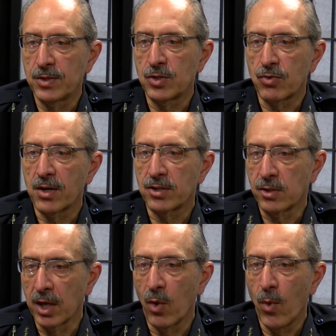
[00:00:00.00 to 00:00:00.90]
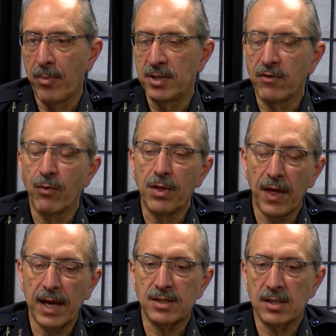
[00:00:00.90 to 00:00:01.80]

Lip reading: instructors look at weapons, if we think it's